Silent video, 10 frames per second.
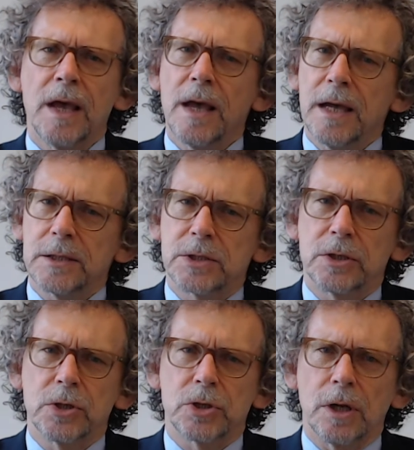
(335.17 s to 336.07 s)

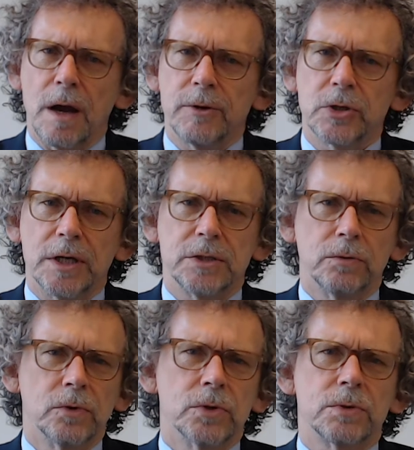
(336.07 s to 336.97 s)
Institutional arbitration
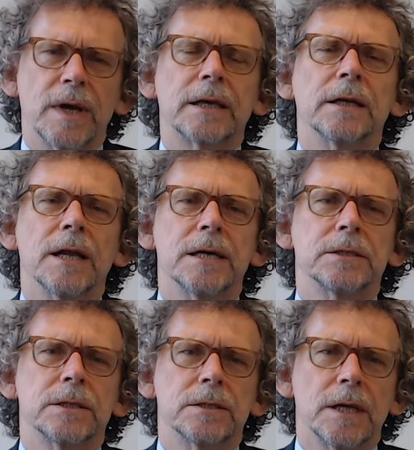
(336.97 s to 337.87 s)
rules recognize
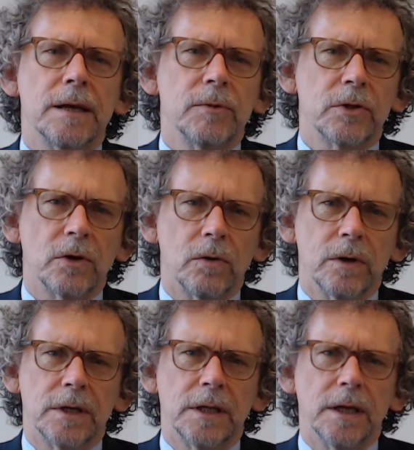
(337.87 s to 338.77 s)
the same
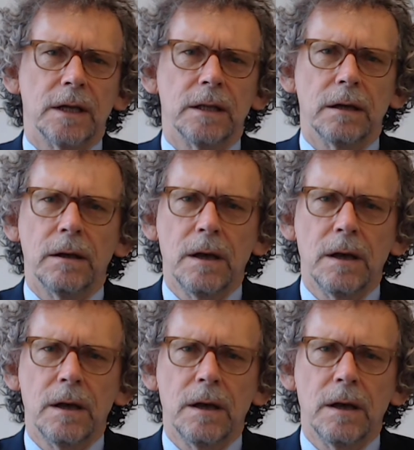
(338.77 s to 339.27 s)
authority on the